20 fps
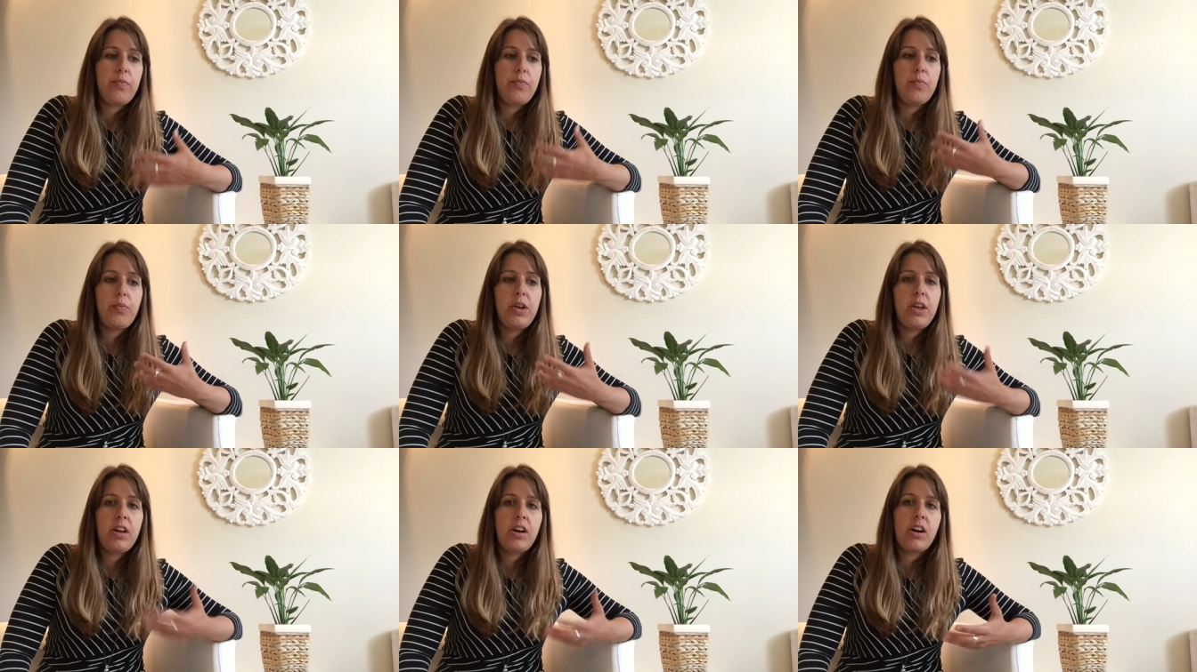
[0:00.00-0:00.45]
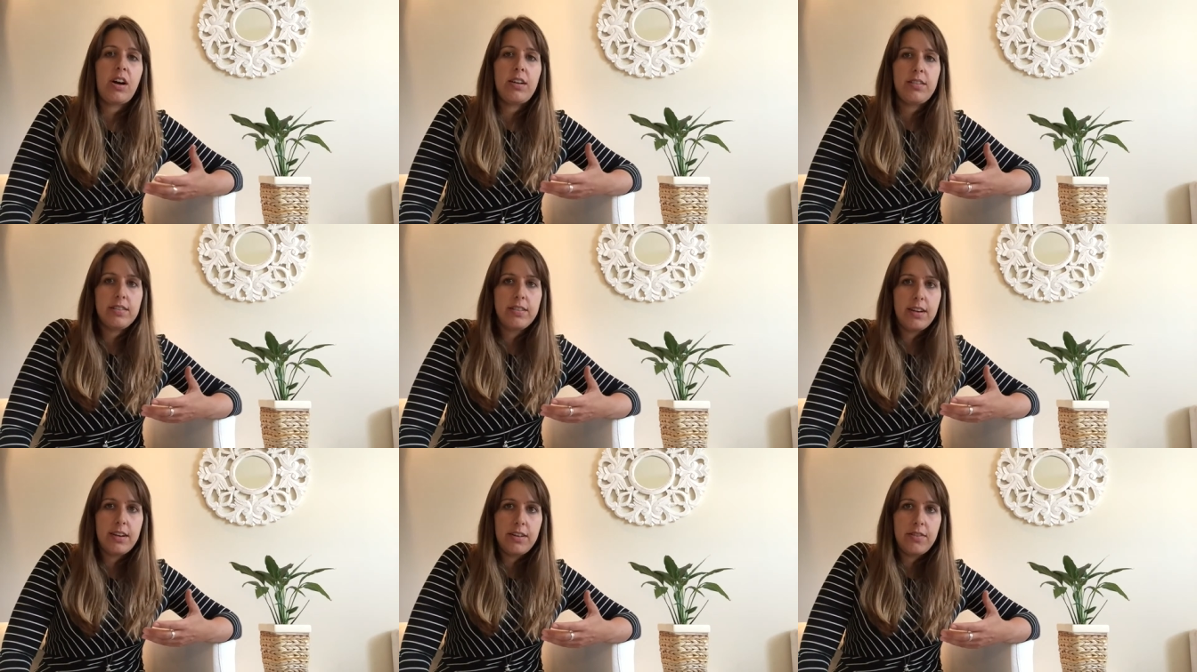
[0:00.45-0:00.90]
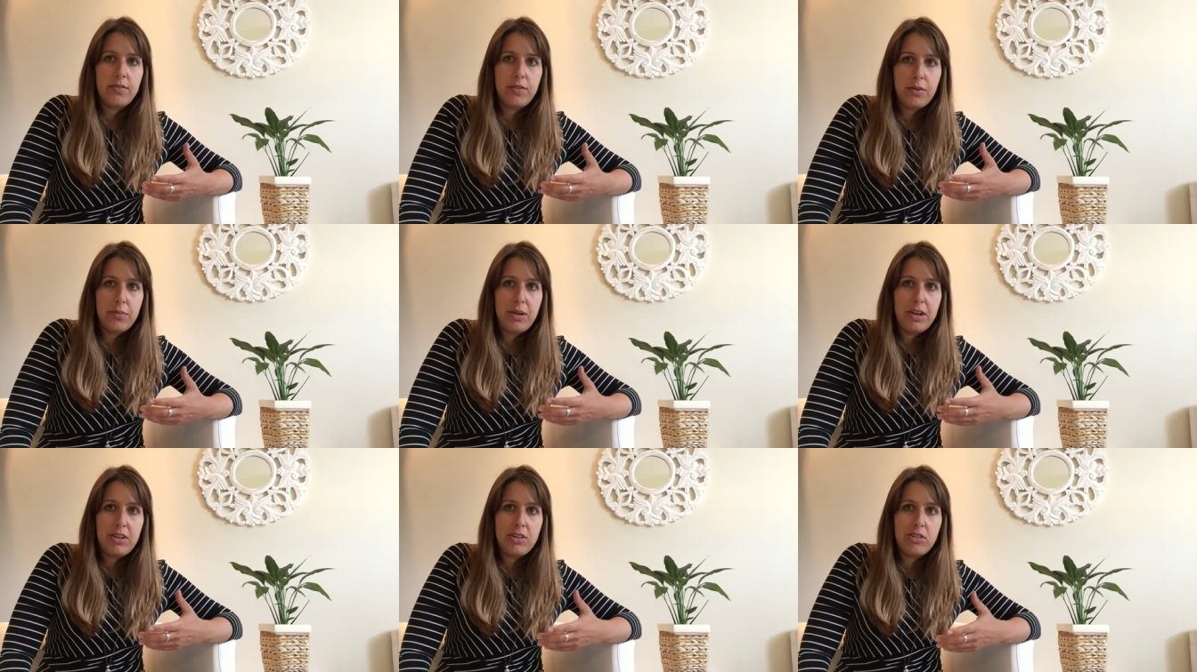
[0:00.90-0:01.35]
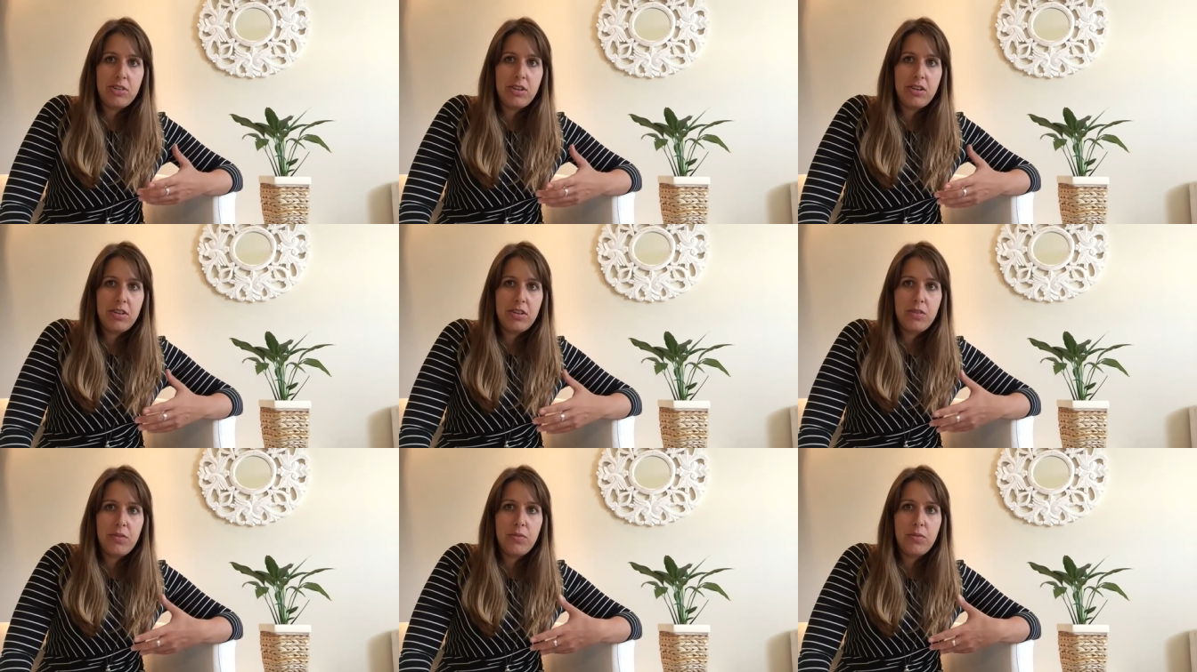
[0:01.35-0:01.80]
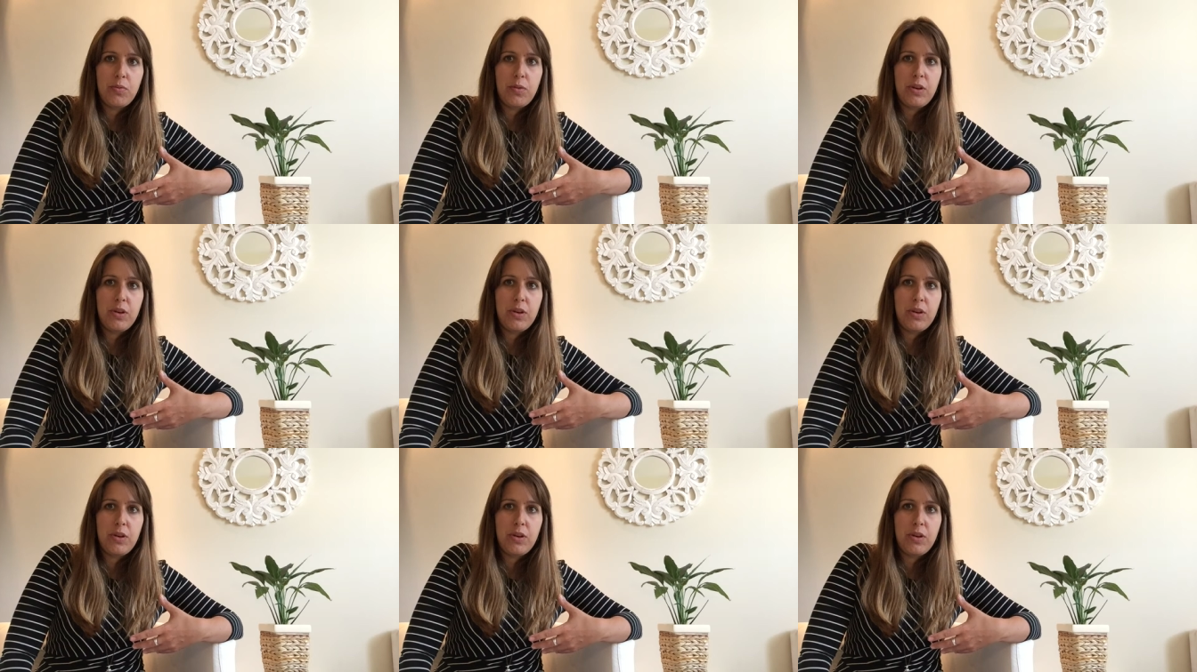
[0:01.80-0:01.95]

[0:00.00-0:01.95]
we can cause gut inflammation,